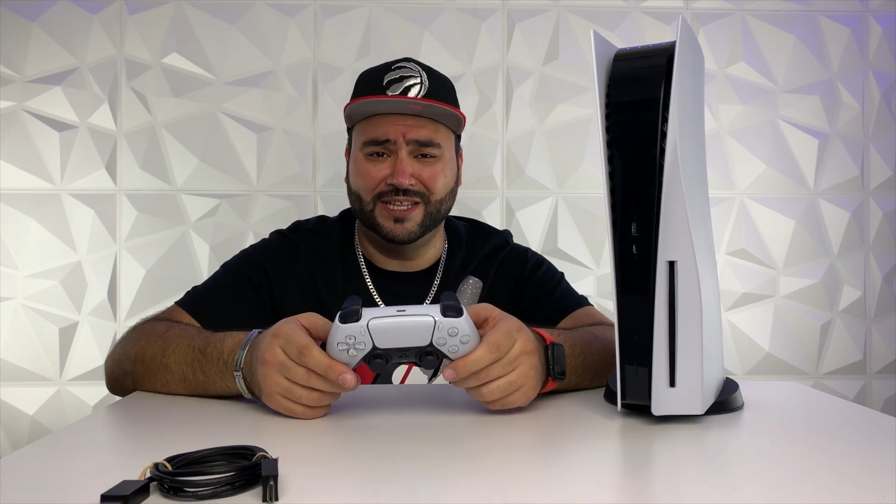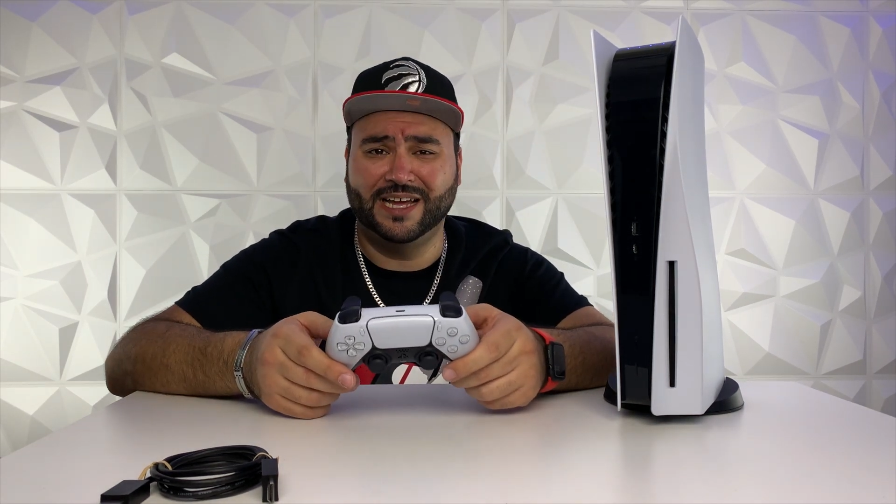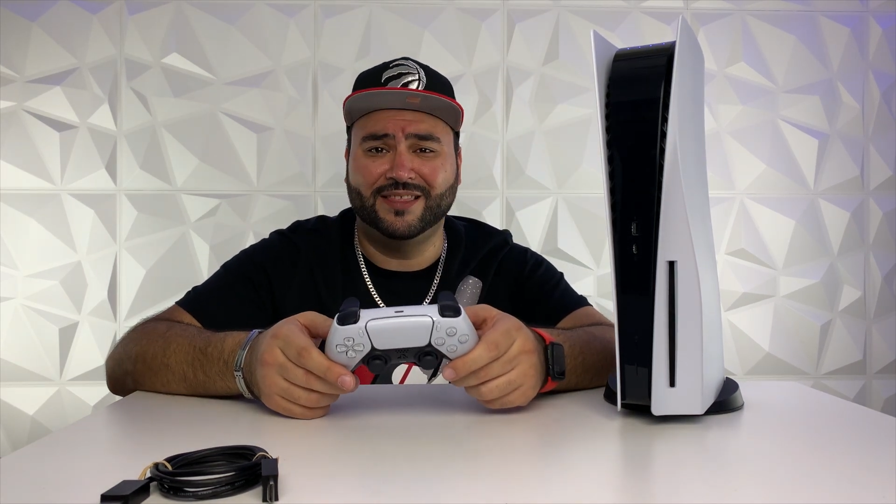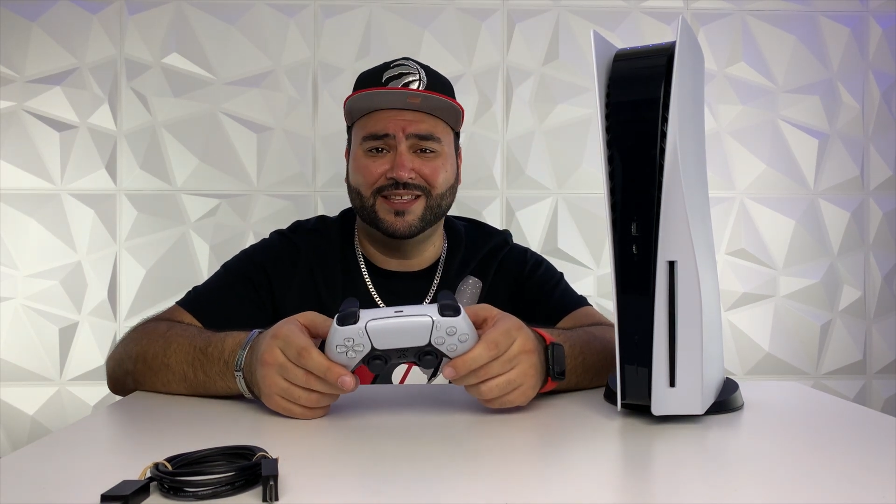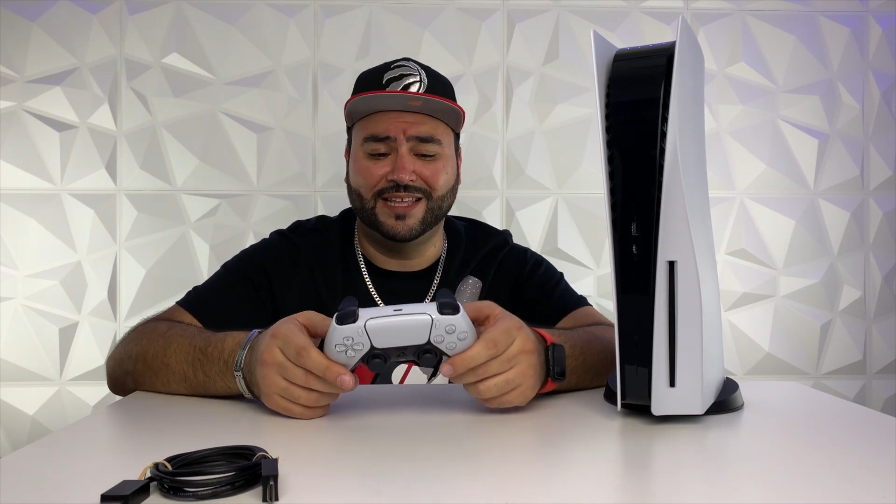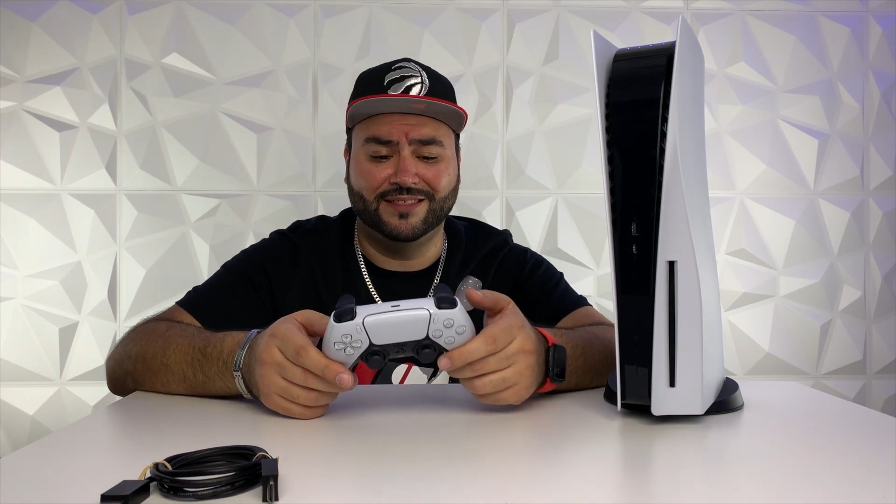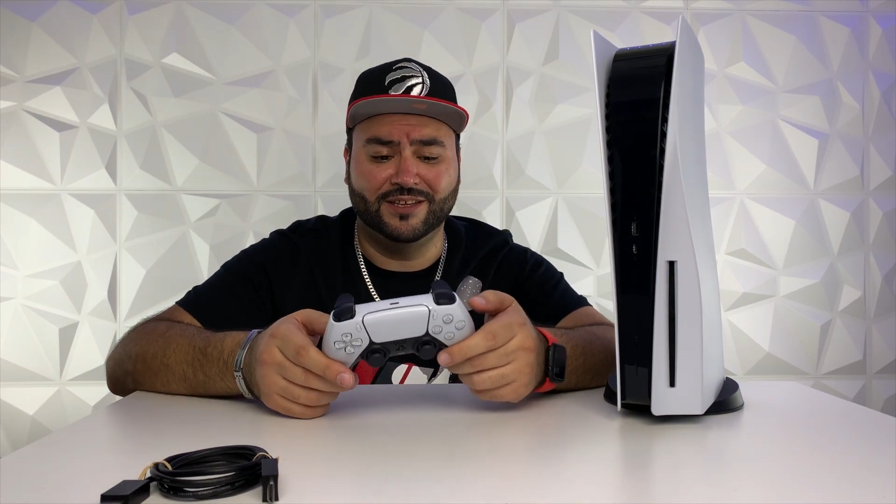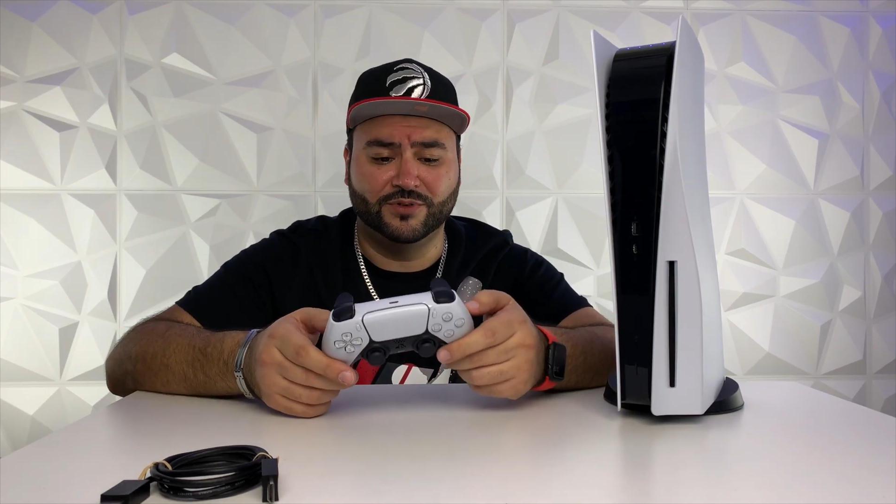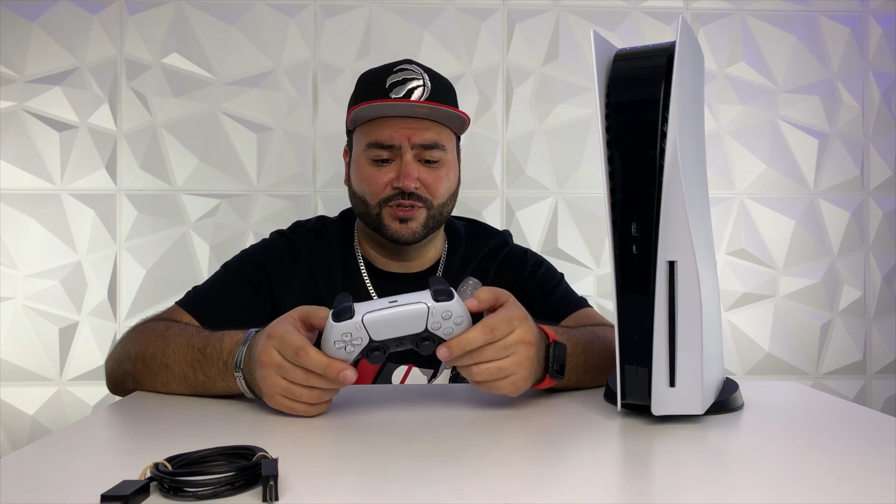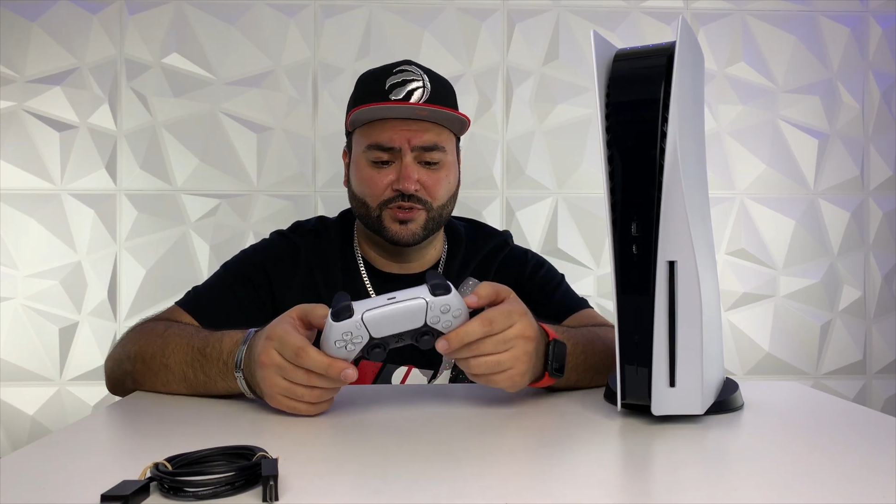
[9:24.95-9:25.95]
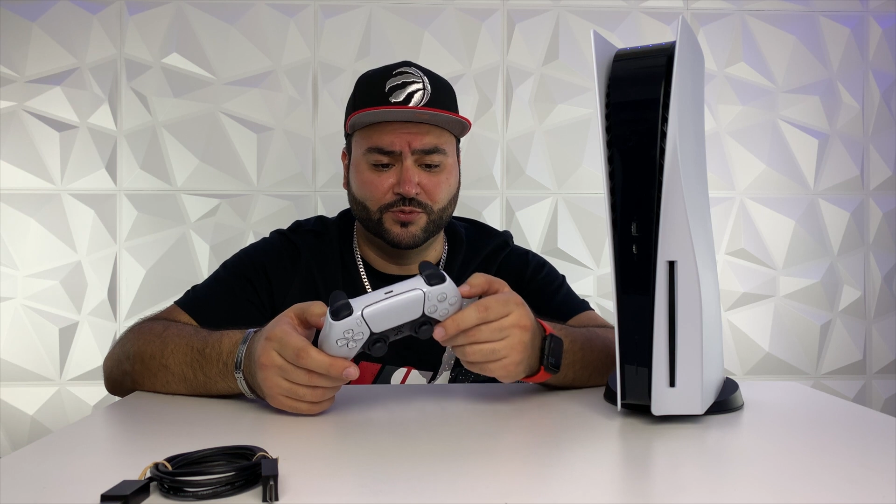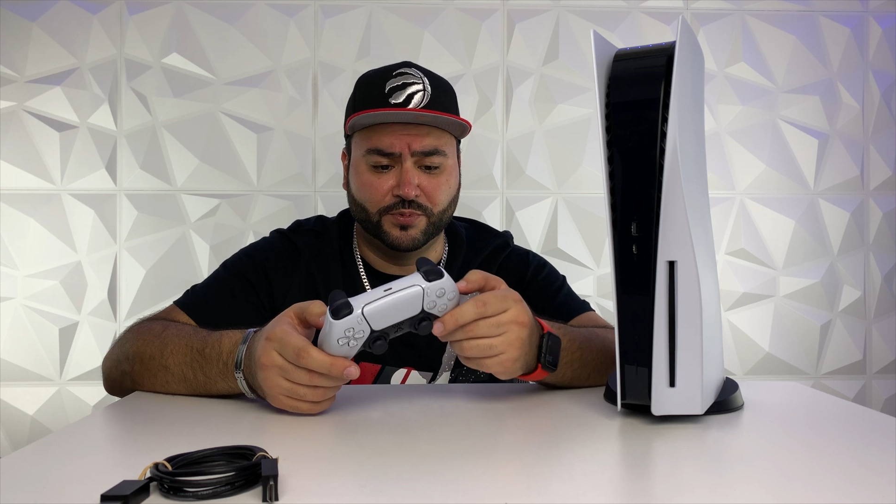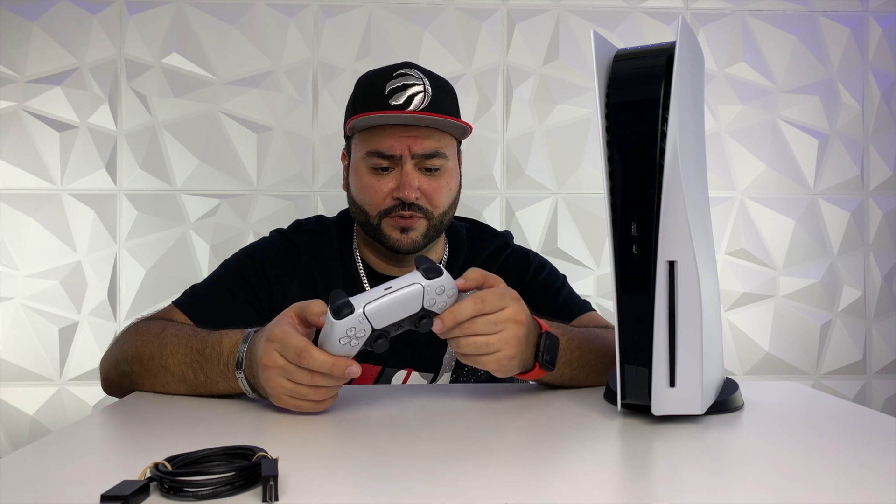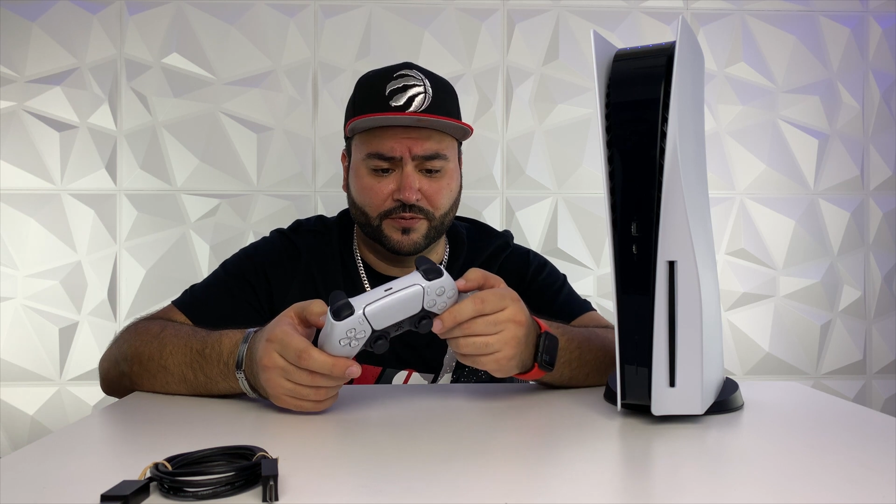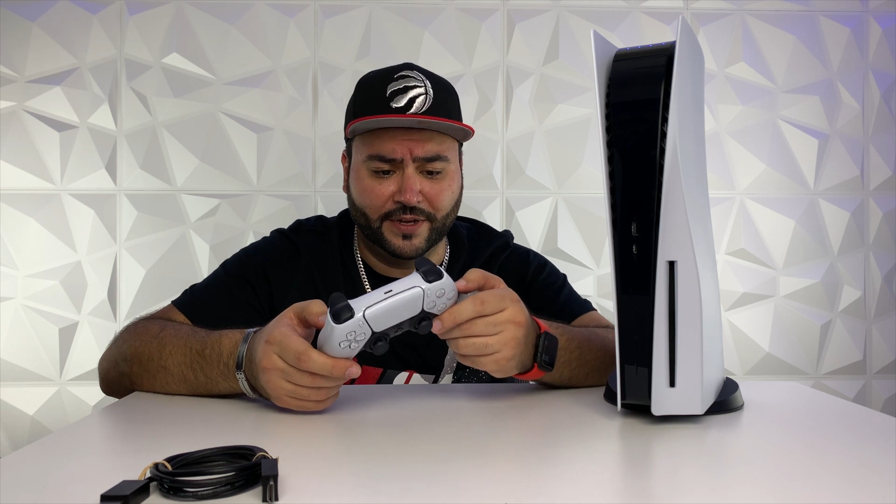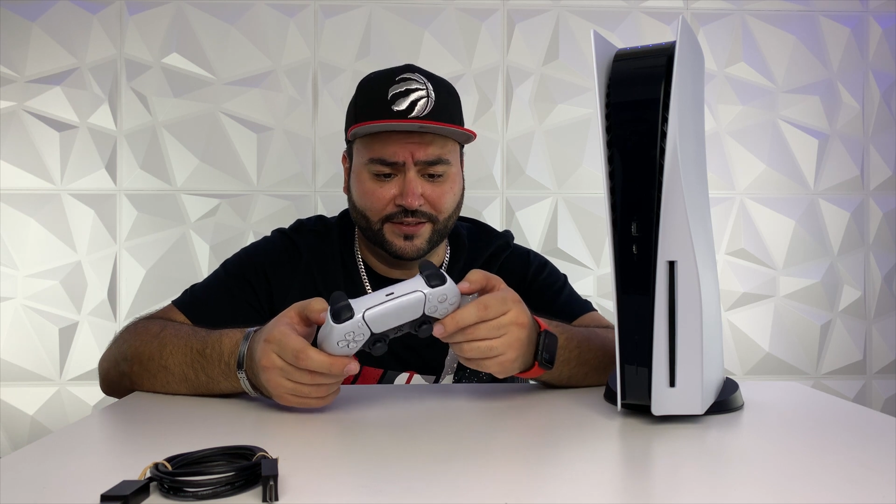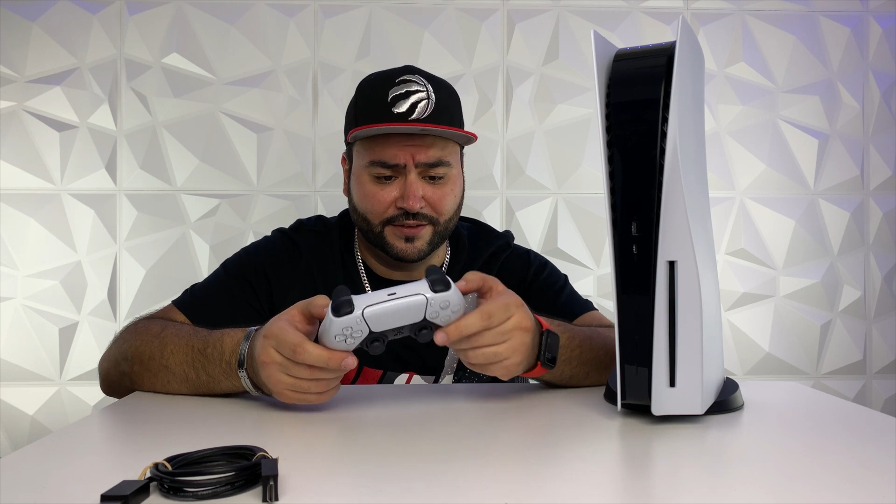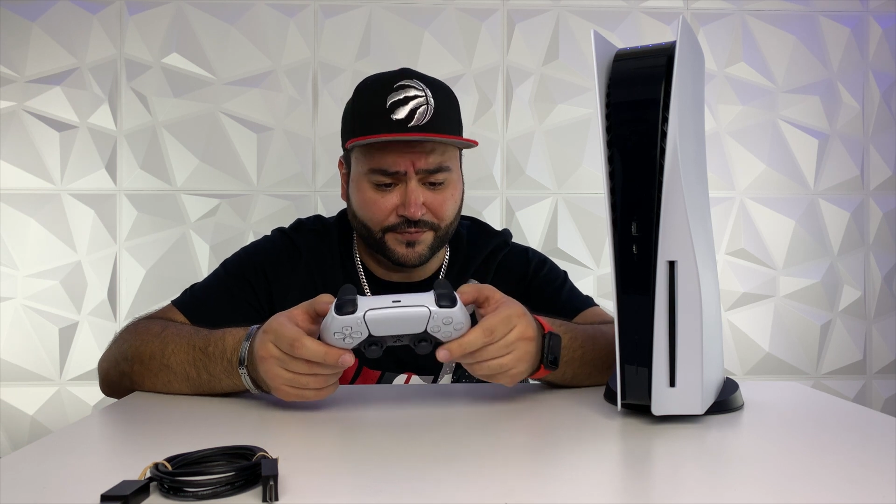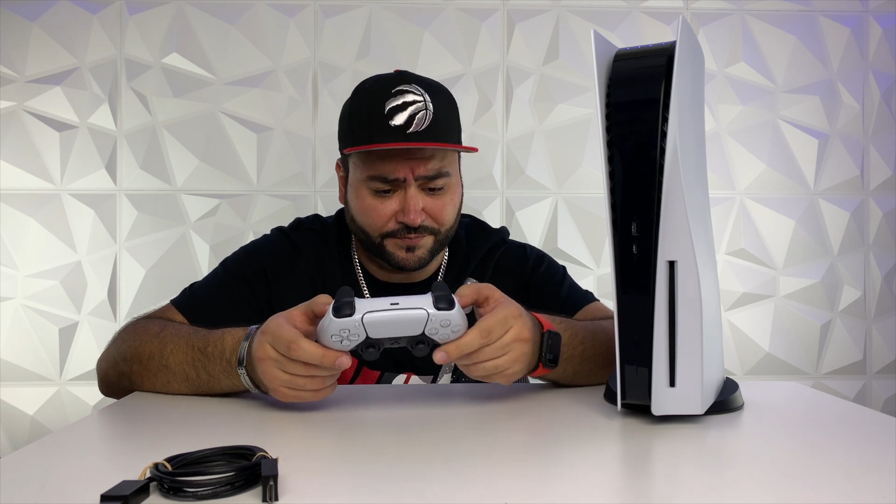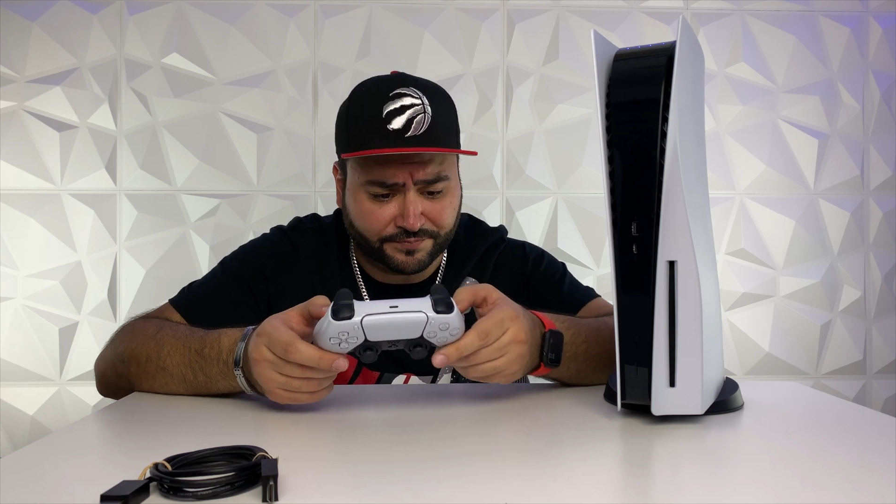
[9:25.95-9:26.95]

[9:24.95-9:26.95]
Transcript: Like, I think that thing was super reflective.